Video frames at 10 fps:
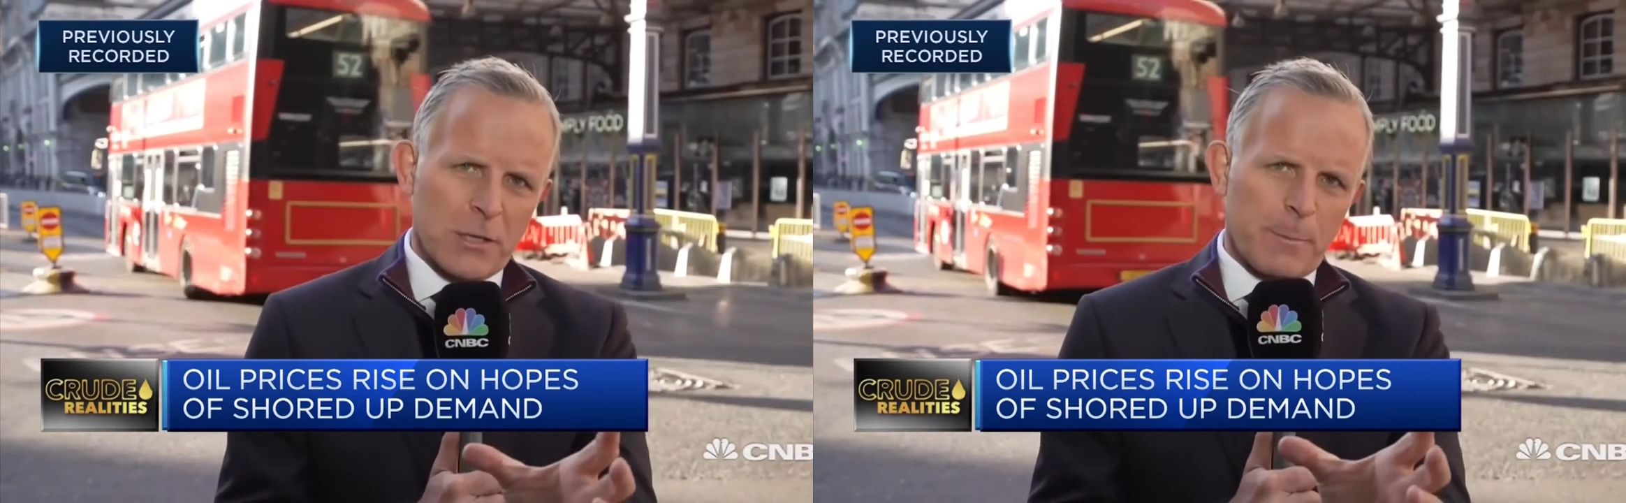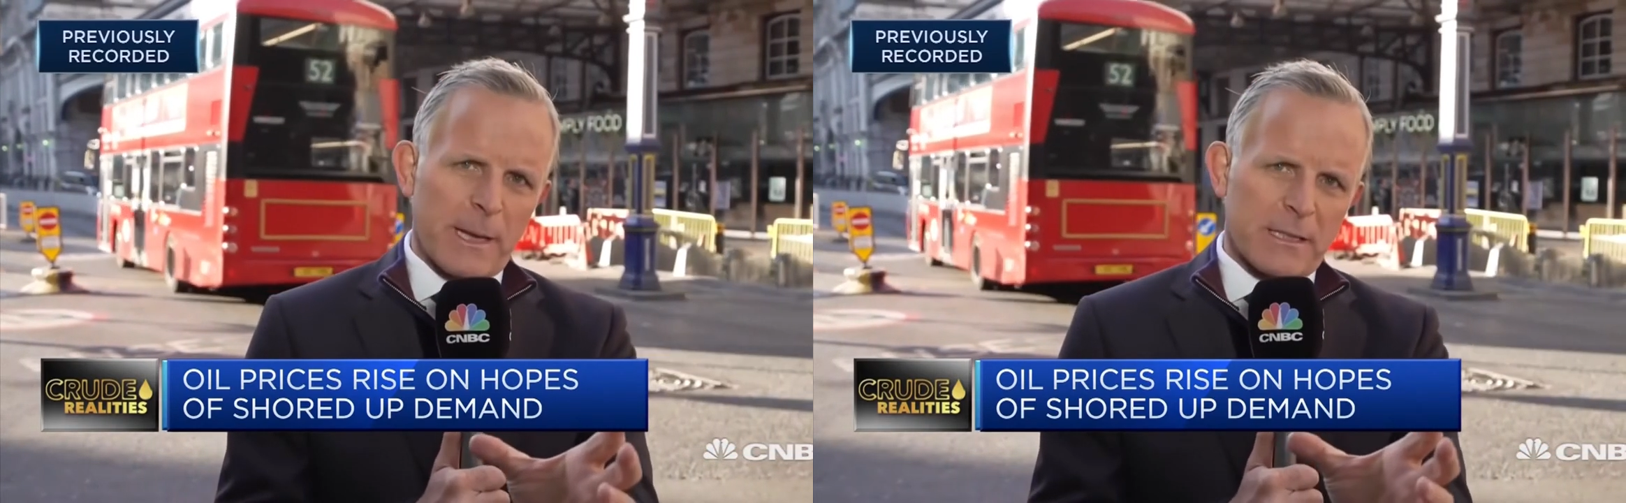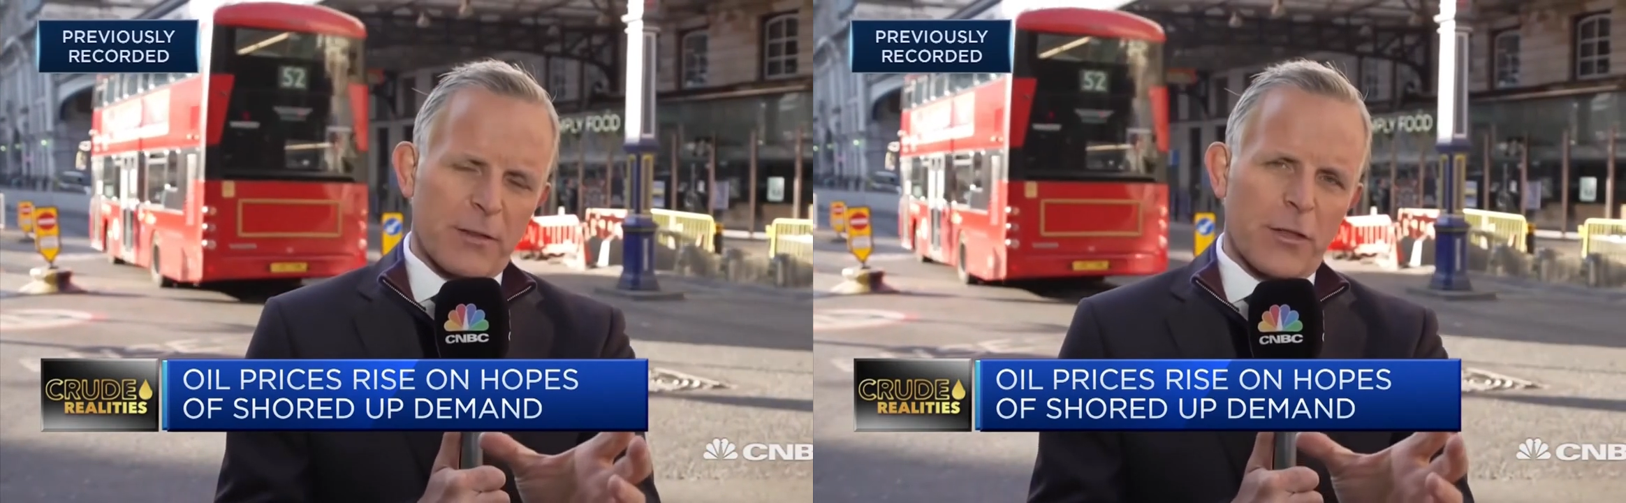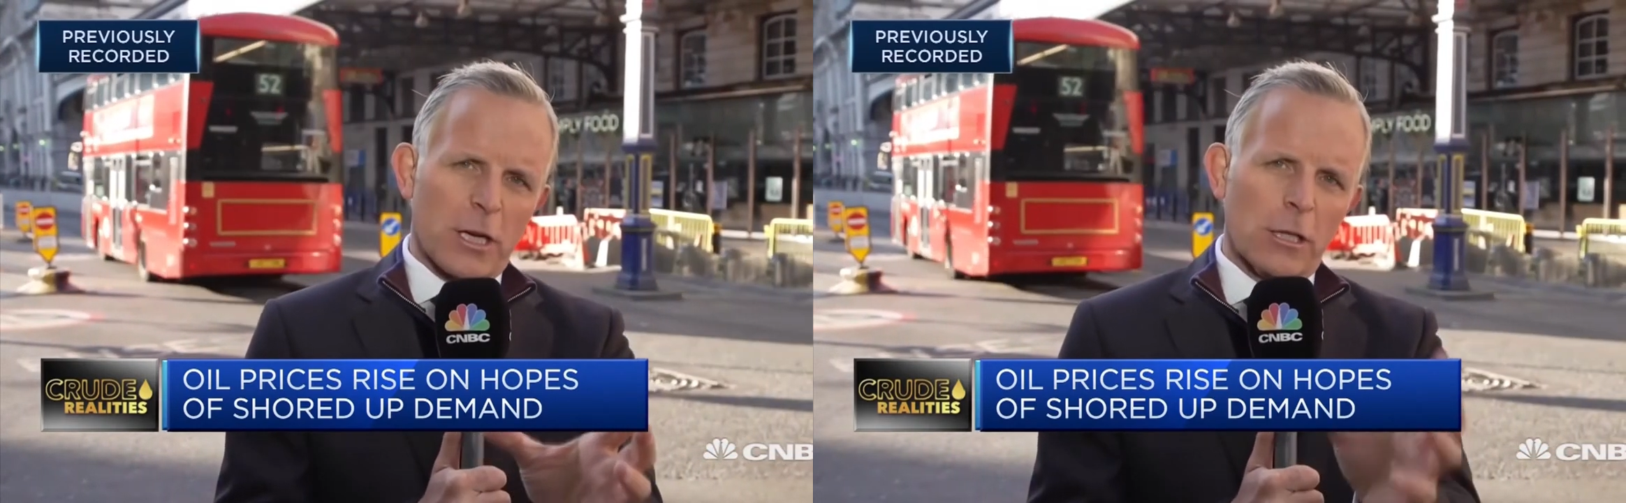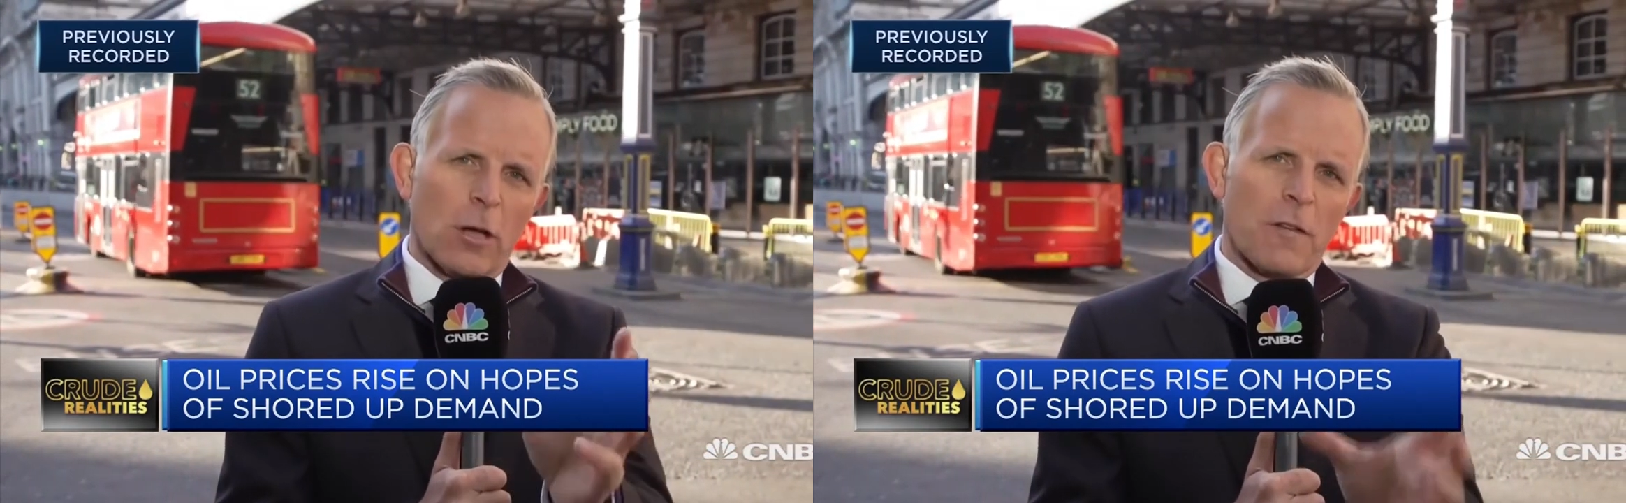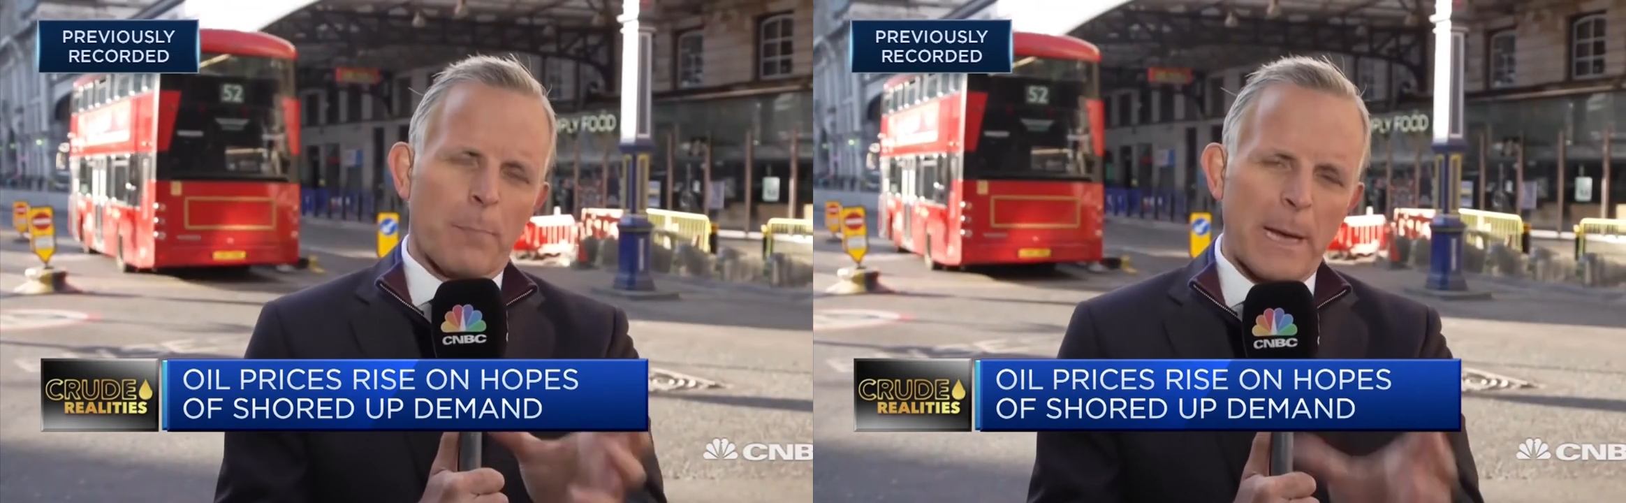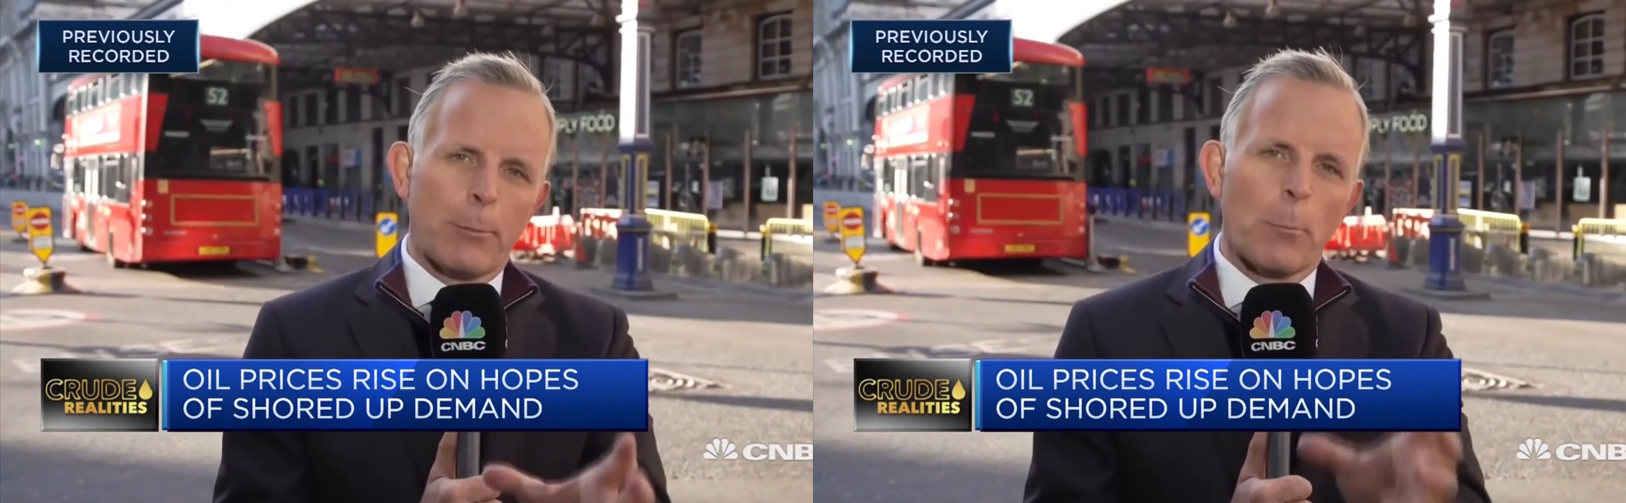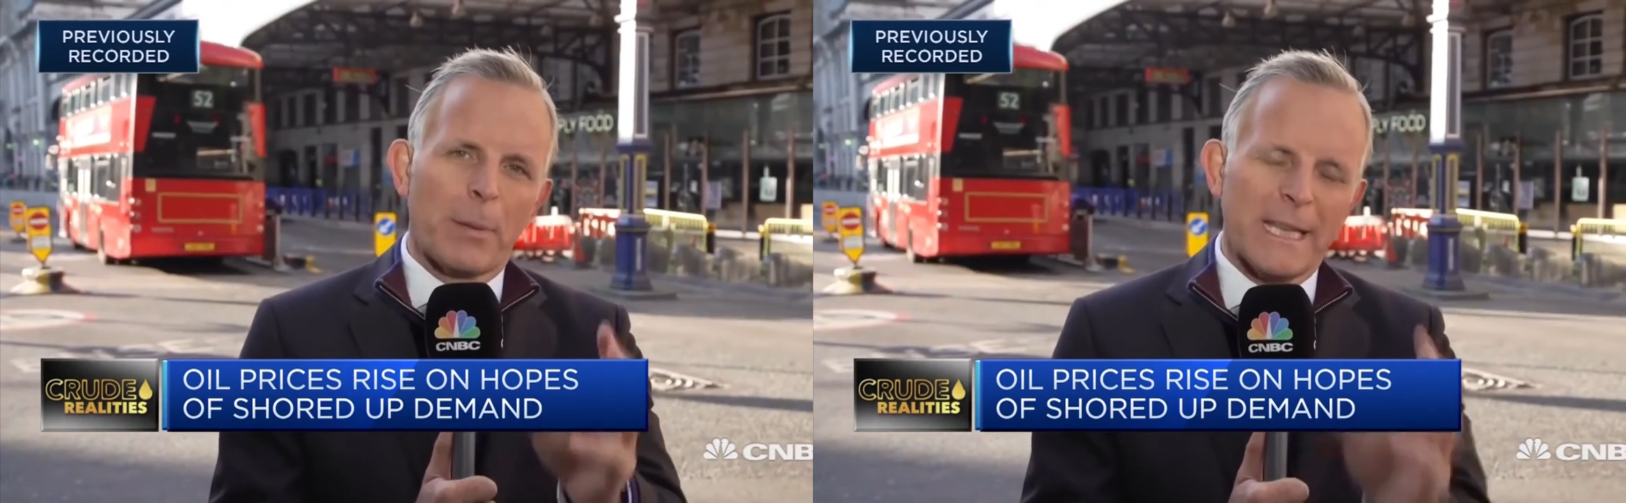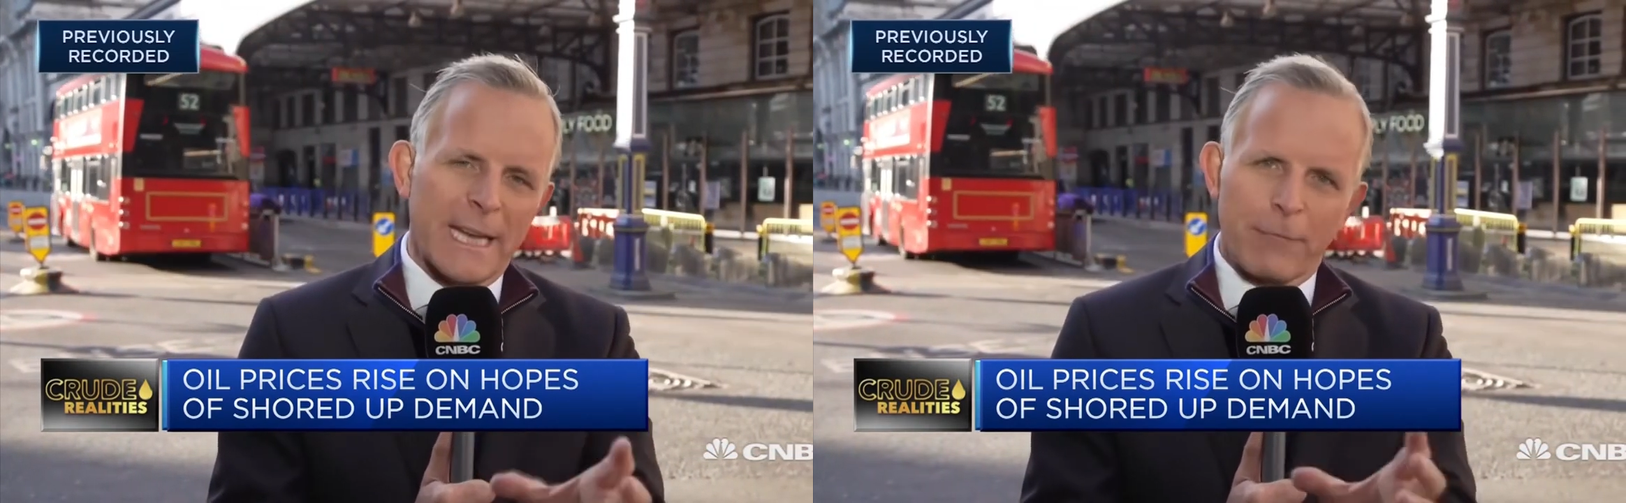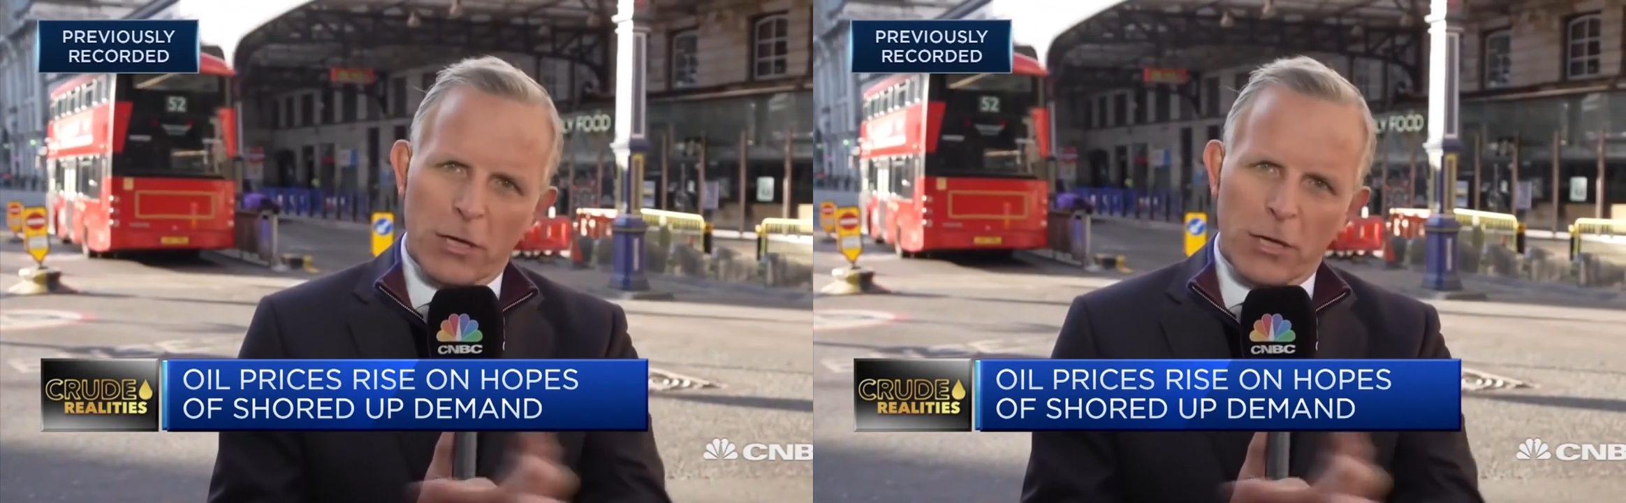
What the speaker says: Spencer, that a lot of people believe,